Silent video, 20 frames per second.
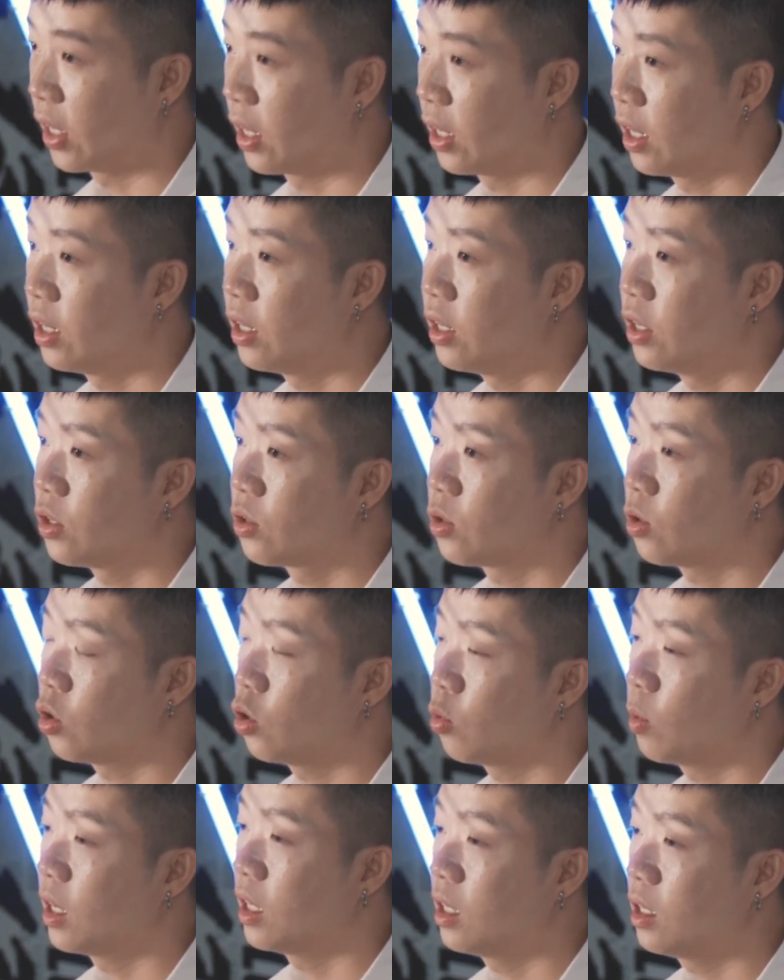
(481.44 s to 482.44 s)
there.
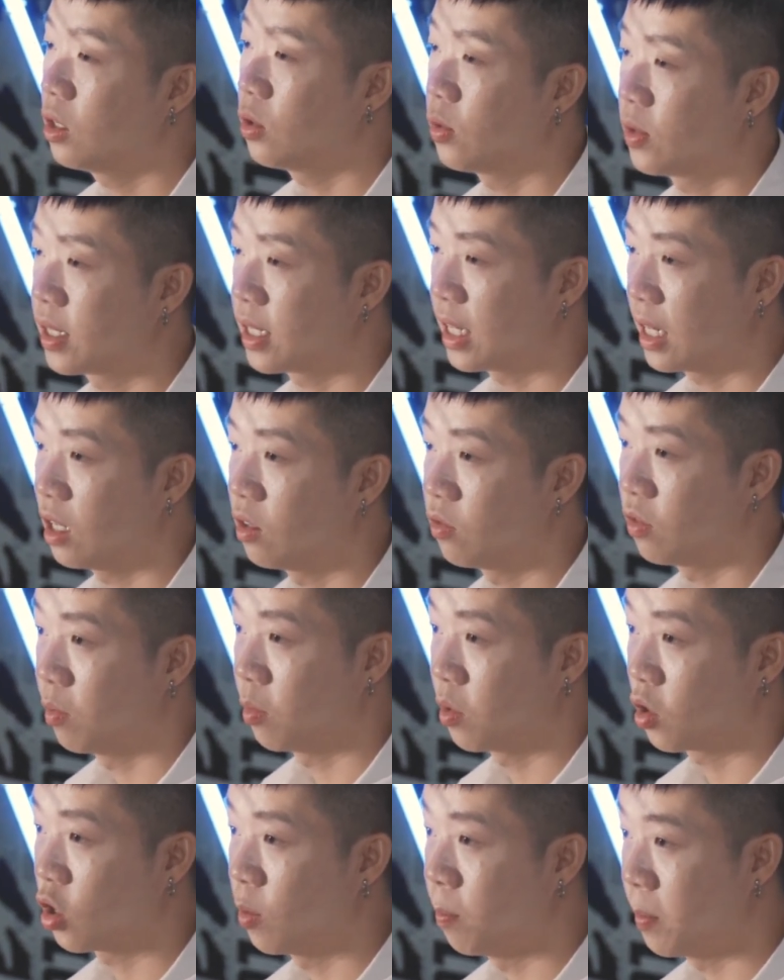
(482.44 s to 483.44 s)
So you want to stand
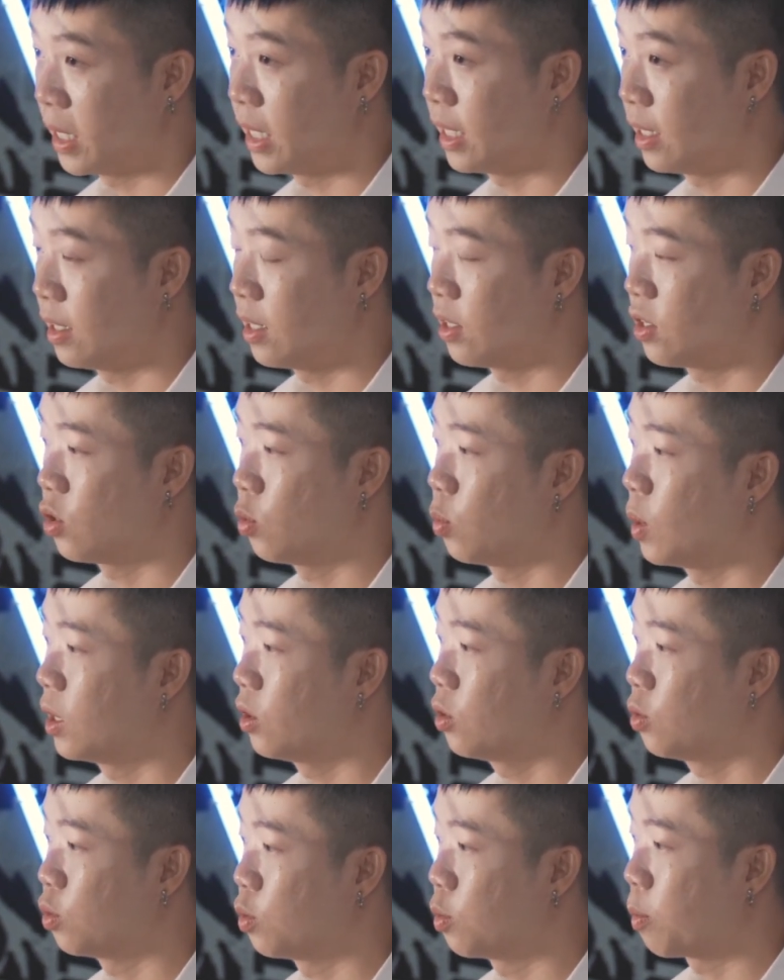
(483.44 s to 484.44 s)
out from your competitors, you
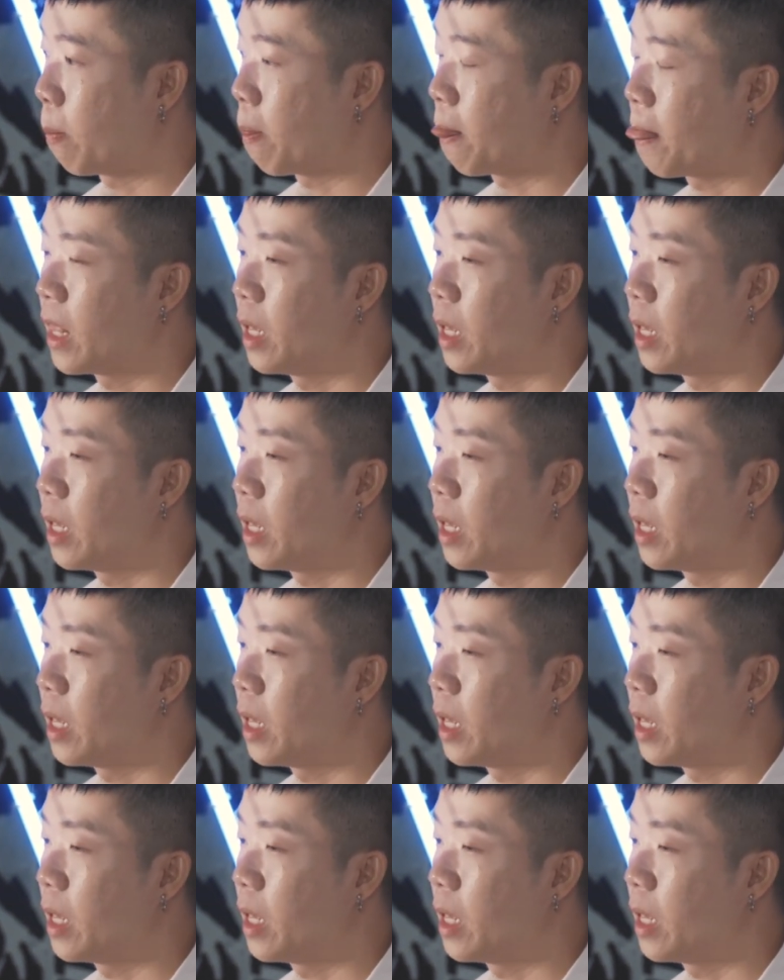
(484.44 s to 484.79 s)
want to